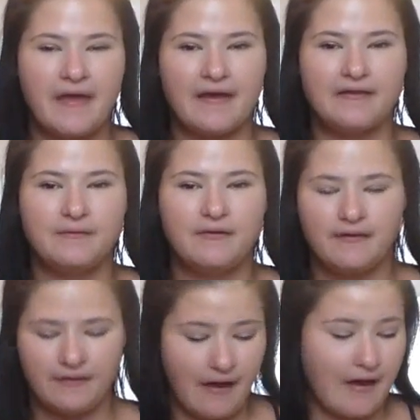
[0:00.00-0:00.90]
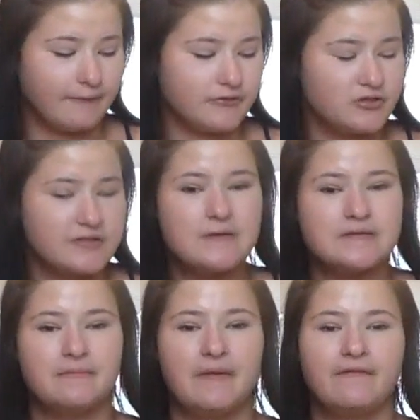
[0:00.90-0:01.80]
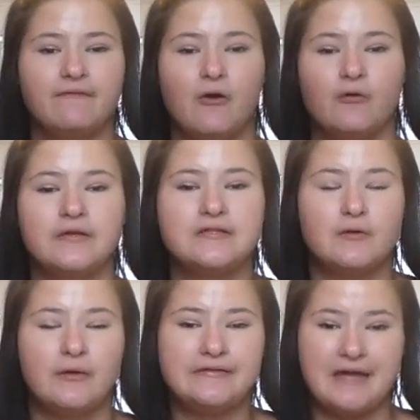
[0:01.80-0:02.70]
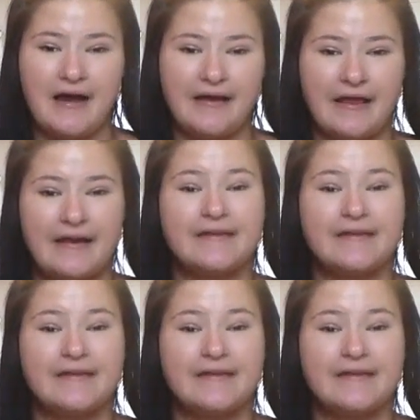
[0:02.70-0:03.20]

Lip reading: and I was just using my phone, so it died